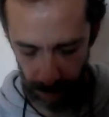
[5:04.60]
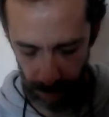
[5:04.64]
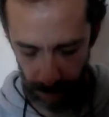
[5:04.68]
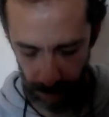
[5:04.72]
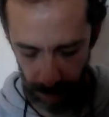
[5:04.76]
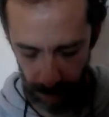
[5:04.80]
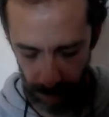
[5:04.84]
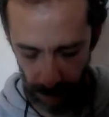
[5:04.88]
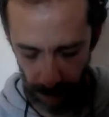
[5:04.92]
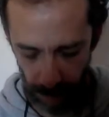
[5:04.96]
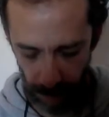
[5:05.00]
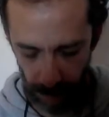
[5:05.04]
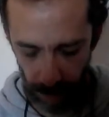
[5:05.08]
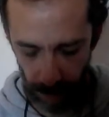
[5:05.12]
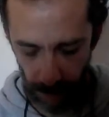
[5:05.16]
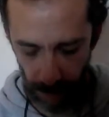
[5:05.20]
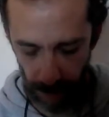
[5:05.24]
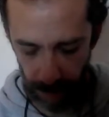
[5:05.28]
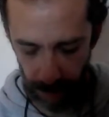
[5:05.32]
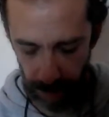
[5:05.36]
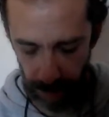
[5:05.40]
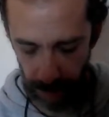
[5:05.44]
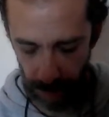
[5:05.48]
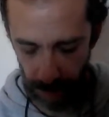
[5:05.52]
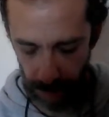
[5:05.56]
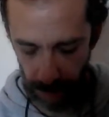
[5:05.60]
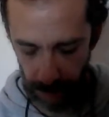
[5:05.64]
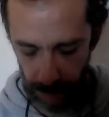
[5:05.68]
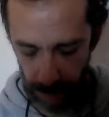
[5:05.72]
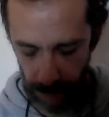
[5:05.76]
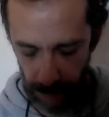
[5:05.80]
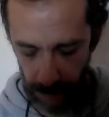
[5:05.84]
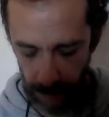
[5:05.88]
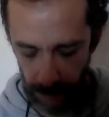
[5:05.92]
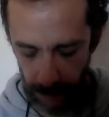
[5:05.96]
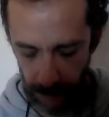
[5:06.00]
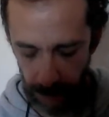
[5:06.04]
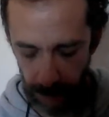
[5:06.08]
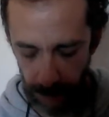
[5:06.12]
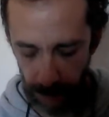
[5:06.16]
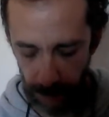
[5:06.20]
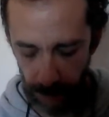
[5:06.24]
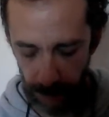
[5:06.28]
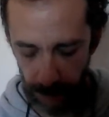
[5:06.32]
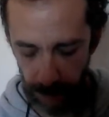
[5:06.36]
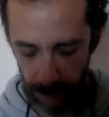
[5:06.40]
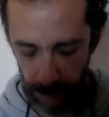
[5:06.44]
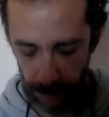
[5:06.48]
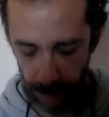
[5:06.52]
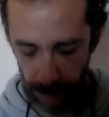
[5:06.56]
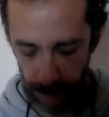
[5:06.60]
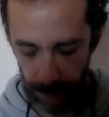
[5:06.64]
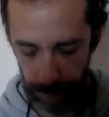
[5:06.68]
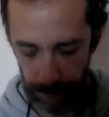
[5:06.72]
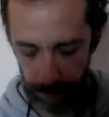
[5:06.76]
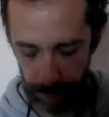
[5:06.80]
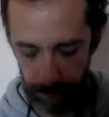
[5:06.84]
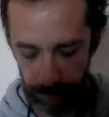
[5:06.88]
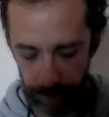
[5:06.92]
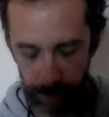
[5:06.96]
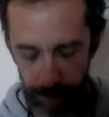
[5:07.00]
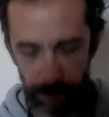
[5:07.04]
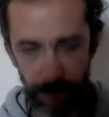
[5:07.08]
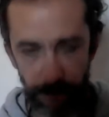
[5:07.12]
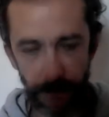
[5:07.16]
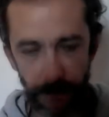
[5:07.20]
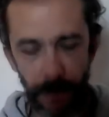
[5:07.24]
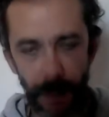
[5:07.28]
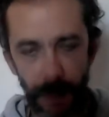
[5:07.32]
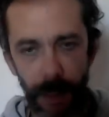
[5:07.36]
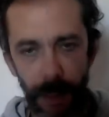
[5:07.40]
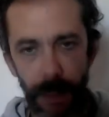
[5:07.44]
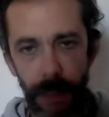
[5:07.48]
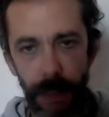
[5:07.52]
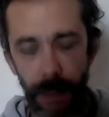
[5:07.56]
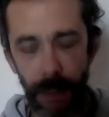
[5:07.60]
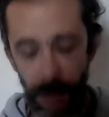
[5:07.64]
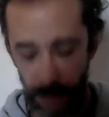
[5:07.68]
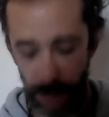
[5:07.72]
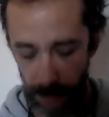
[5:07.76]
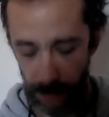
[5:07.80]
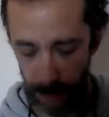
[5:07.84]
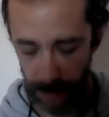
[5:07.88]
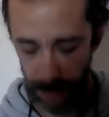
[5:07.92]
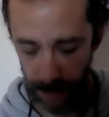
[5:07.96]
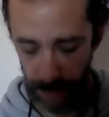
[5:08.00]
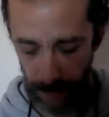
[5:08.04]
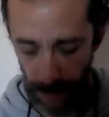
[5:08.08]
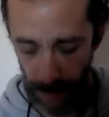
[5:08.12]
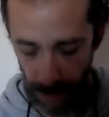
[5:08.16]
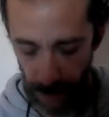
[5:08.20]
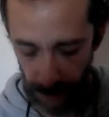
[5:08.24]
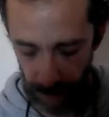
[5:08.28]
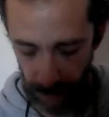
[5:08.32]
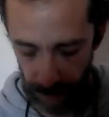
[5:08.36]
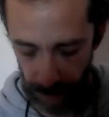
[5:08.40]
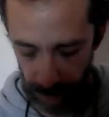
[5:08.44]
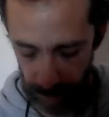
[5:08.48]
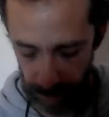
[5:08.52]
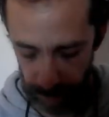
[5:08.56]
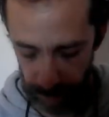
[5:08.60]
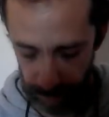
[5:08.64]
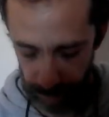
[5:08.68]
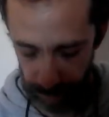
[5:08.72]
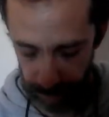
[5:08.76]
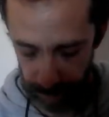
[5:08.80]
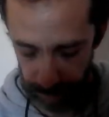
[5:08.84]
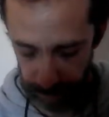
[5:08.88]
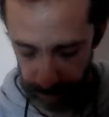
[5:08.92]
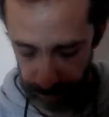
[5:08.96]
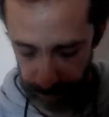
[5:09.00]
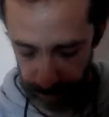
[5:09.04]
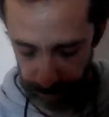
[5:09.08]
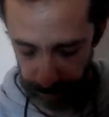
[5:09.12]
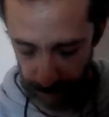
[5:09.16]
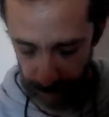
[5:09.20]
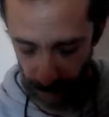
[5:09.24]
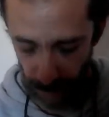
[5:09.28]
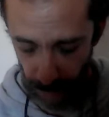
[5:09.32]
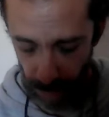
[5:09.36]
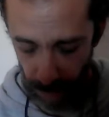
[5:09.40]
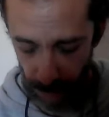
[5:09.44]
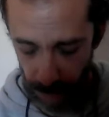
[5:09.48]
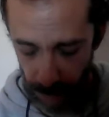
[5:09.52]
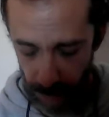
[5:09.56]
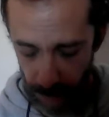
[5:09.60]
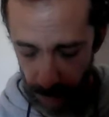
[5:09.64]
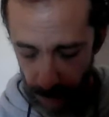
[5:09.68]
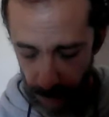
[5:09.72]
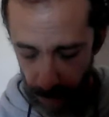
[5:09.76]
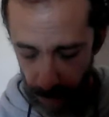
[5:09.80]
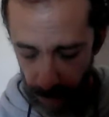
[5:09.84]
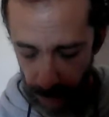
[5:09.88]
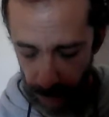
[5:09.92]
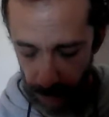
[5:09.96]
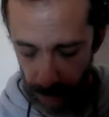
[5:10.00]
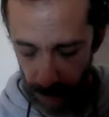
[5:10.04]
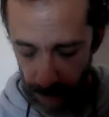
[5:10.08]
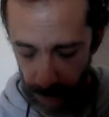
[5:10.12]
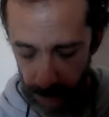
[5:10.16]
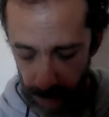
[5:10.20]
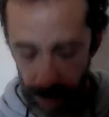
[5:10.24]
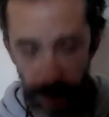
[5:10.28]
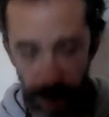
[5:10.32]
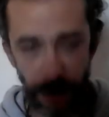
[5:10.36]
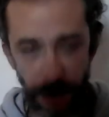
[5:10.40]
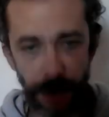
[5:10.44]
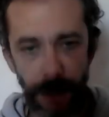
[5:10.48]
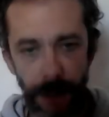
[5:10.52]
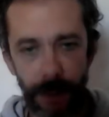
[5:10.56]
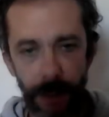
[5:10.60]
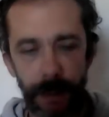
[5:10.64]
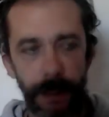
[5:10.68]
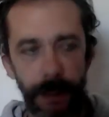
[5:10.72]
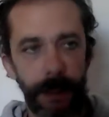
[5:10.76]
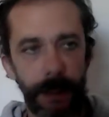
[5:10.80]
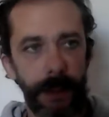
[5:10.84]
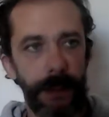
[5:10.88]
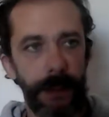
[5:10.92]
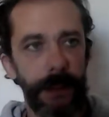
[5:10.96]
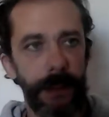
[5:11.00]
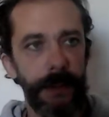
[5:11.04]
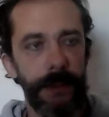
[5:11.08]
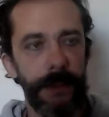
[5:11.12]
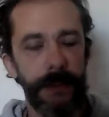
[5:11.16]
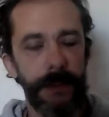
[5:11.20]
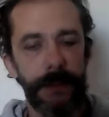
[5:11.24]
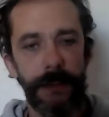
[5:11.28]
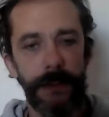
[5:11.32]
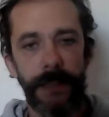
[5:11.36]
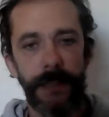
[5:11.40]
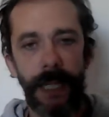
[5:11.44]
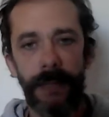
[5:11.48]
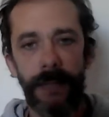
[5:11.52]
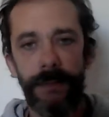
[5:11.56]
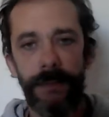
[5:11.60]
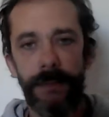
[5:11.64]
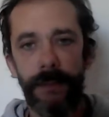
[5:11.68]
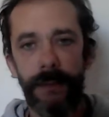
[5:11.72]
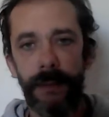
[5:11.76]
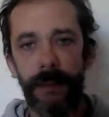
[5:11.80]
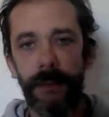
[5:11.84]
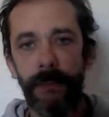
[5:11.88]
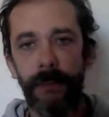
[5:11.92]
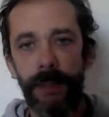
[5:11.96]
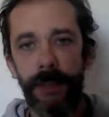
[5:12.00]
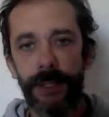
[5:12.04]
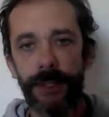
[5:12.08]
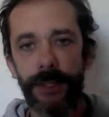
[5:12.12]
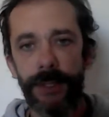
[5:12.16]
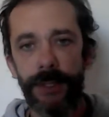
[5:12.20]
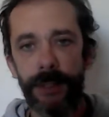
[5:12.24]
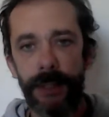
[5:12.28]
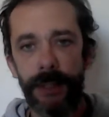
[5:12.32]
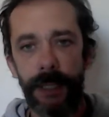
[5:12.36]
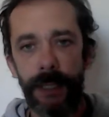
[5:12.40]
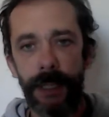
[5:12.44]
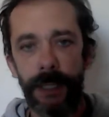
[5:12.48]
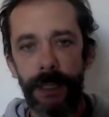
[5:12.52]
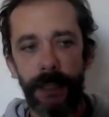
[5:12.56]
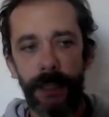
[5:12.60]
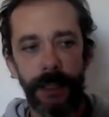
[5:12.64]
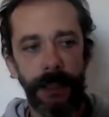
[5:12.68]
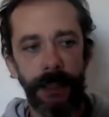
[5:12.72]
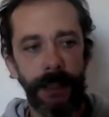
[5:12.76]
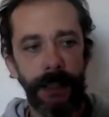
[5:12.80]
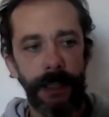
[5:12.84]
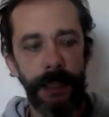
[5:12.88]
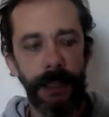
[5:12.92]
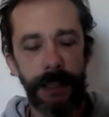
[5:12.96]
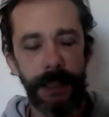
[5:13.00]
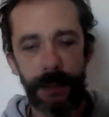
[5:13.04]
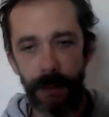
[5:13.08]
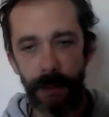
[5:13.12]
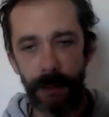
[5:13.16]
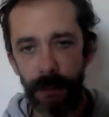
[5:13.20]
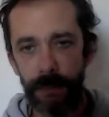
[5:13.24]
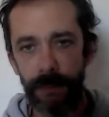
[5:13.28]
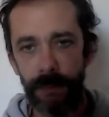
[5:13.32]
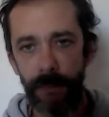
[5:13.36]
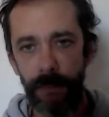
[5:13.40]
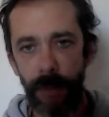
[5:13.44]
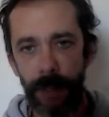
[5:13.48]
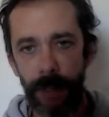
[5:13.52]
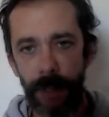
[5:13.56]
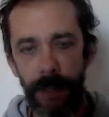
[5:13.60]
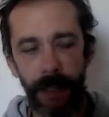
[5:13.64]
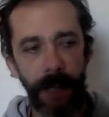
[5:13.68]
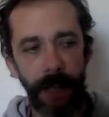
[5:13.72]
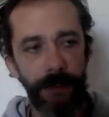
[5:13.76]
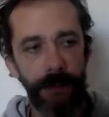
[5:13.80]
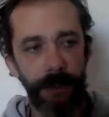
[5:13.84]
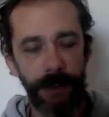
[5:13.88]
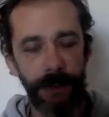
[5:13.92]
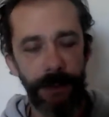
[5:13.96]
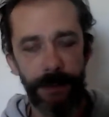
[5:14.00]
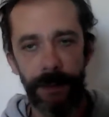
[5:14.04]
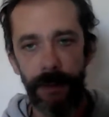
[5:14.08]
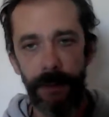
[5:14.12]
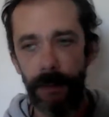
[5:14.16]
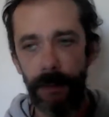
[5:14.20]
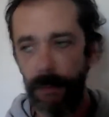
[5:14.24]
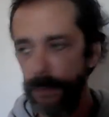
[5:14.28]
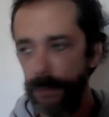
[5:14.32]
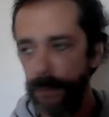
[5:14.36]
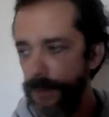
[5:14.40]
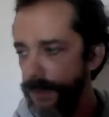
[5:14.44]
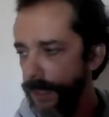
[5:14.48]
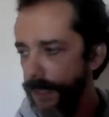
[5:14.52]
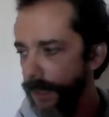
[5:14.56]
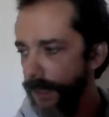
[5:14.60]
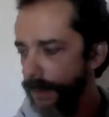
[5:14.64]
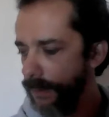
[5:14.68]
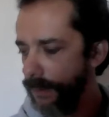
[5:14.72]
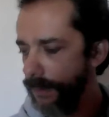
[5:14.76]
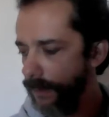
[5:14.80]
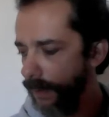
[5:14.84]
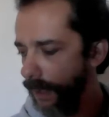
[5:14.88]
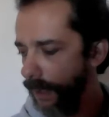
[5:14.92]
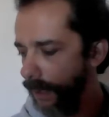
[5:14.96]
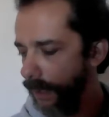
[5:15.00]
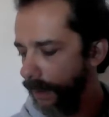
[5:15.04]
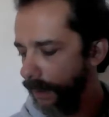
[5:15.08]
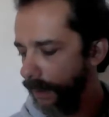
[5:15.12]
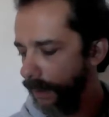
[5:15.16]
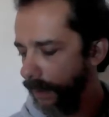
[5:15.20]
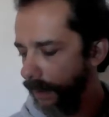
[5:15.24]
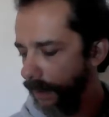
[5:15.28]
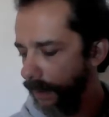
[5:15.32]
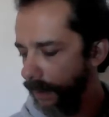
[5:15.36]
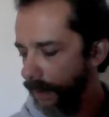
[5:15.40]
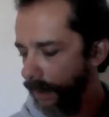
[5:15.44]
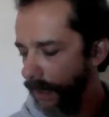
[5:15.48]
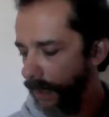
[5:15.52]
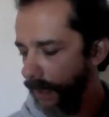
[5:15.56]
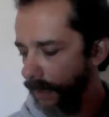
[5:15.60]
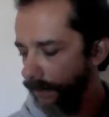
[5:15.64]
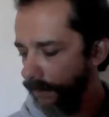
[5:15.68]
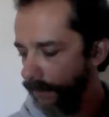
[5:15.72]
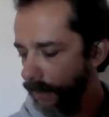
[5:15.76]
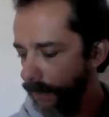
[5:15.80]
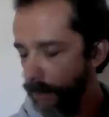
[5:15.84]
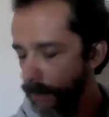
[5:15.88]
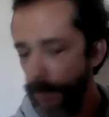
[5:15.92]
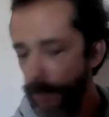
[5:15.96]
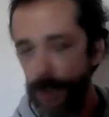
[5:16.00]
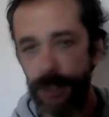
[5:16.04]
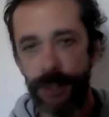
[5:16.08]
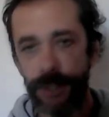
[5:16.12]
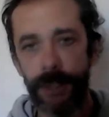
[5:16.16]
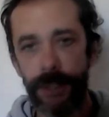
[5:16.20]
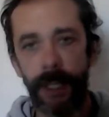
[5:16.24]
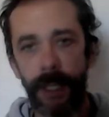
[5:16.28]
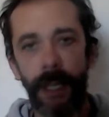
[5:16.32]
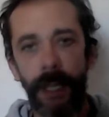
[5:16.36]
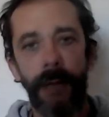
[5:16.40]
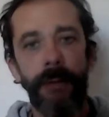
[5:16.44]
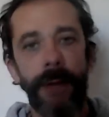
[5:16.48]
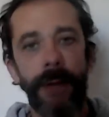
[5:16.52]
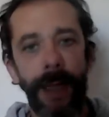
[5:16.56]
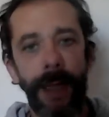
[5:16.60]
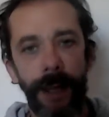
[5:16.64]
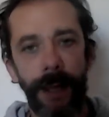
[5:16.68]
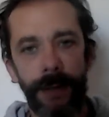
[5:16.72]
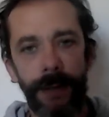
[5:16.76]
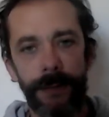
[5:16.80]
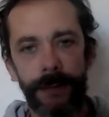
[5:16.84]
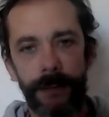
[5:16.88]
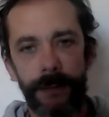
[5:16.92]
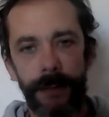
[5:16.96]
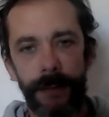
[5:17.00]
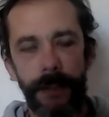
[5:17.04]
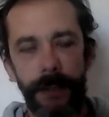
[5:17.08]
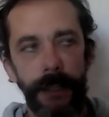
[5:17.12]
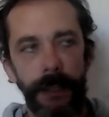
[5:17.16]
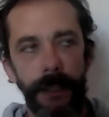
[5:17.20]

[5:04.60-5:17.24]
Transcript: Tattvāni yatra liyanti yasmat samudayanti cha. It is that in which they dissolve away everything, all the states, and that from which they arise.